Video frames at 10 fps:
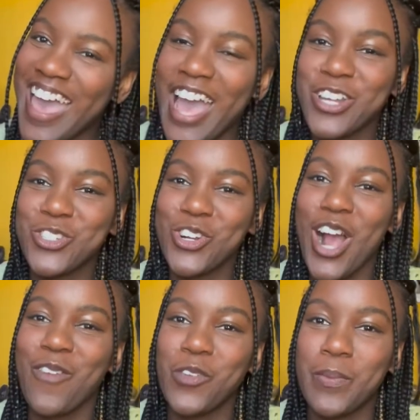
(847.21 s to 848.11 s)
extra
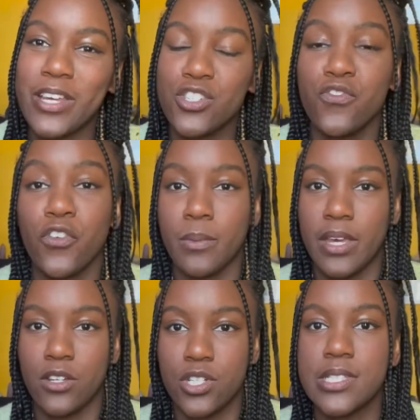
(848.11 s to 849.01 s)
confirmation for me
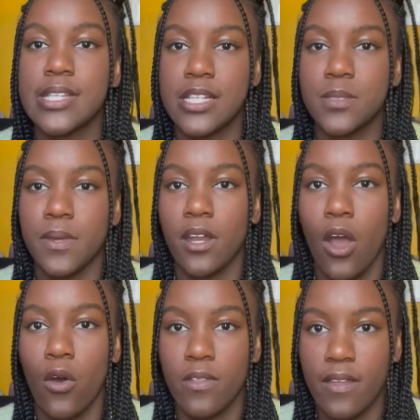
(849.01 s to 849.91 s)
and just lets me
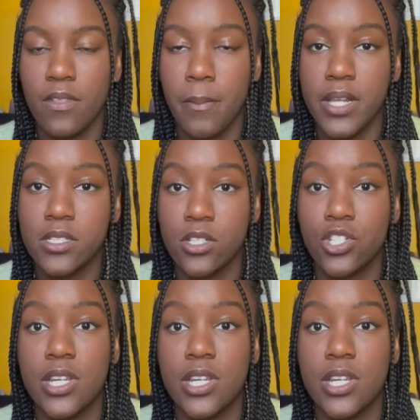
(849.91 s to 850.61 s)
know that the message